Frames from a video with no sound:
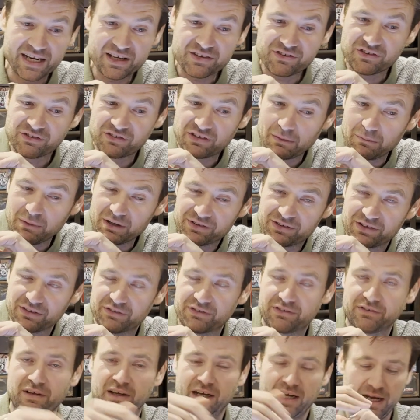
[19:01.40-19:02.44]
is similar
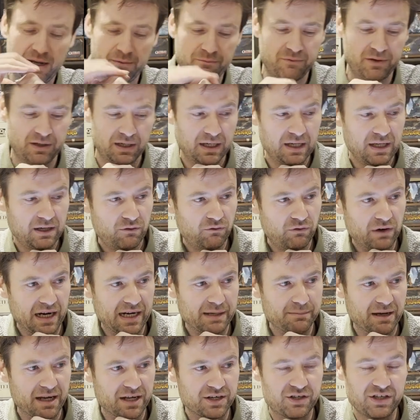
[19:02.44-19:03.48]
to
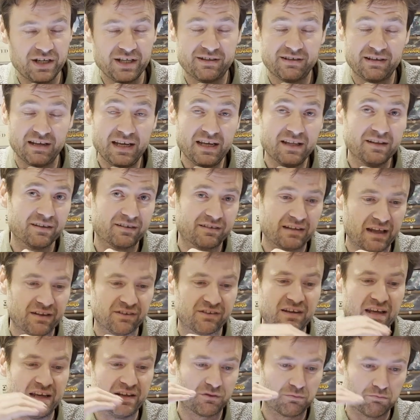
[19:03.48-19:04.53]
Rallyman GT in the
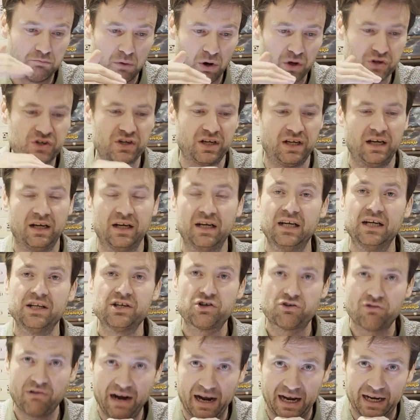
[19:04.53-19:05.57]
sense it's modular
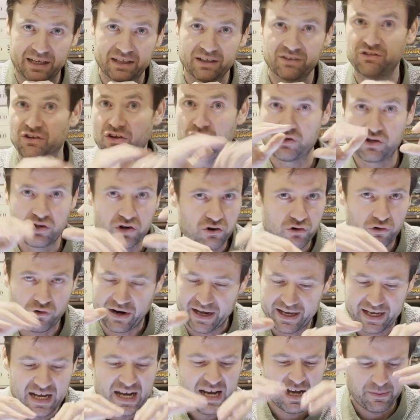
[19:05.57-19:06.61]
track, so you can
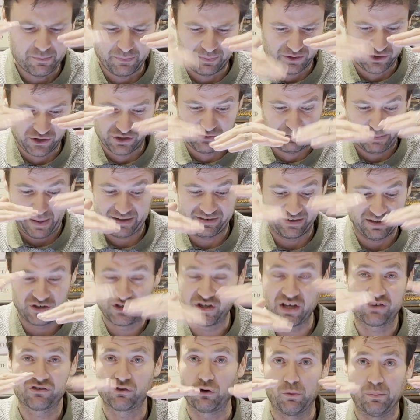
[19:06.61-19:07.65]
create basically
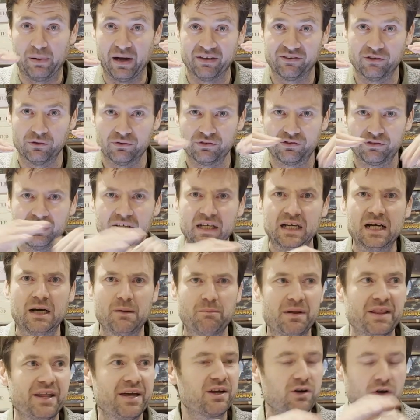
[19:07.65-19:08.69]
jigsaw puzzles.
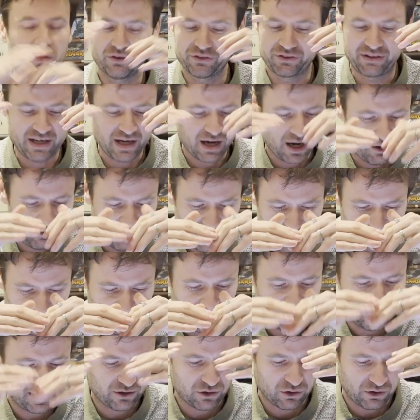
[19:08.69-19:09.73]
But they got DRS,
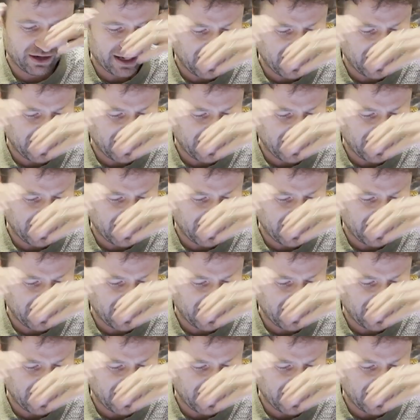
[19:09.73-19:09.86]
they got